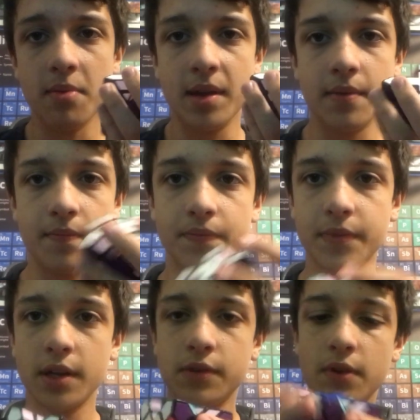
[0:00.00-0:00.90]
I mean,
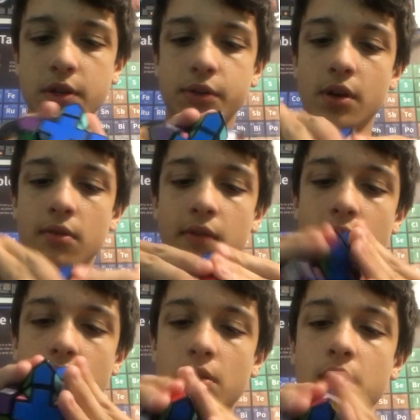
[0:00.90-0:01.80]
it's fun to solve
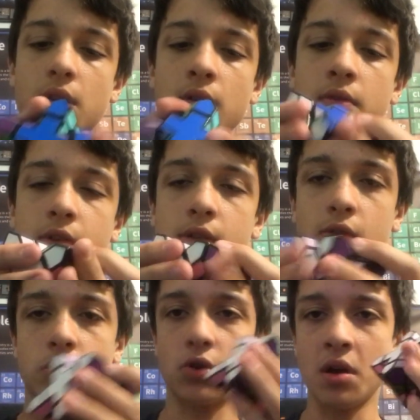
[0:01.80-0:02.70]
every now and then. If it's
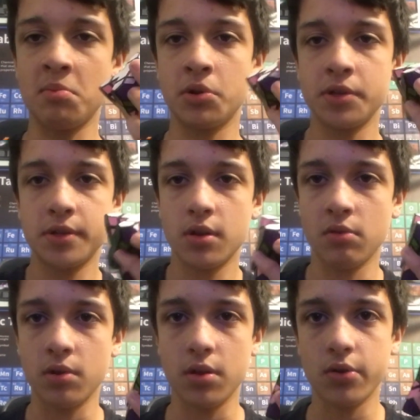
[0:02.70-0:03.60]
ever scrambled, it's
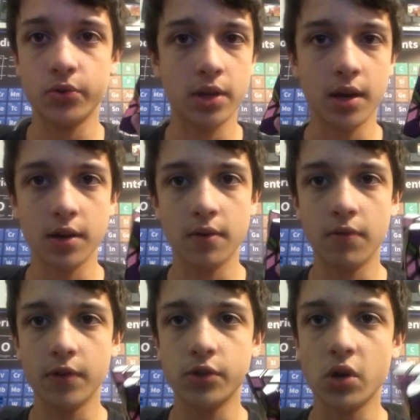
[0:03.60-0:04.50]
another one of those that
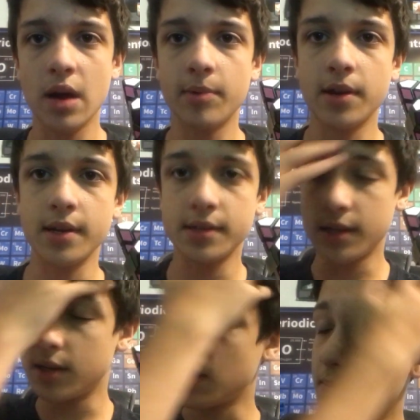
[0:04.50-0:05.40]
if it's scrambled and I see it,